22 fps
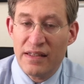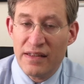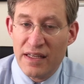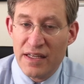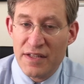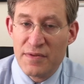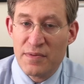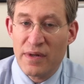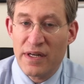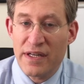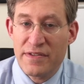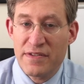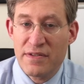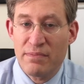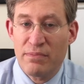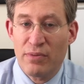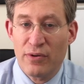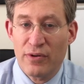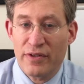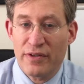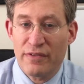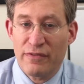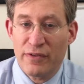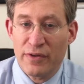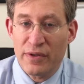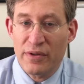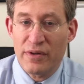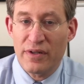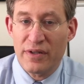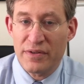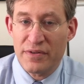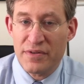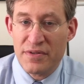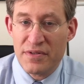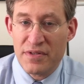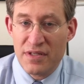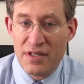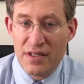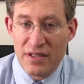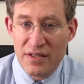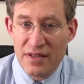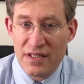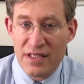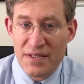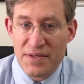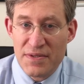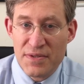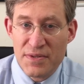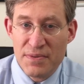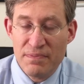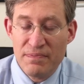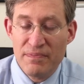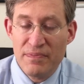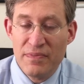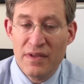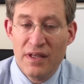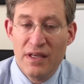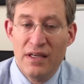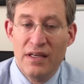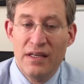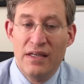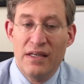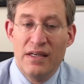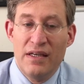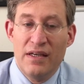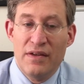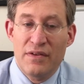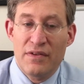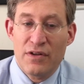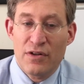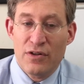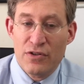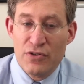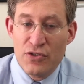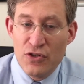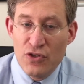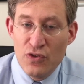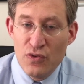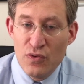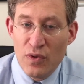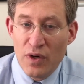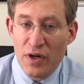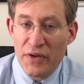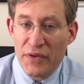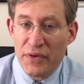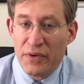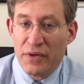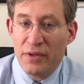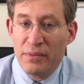that's why it's important for you to understand this. There are two other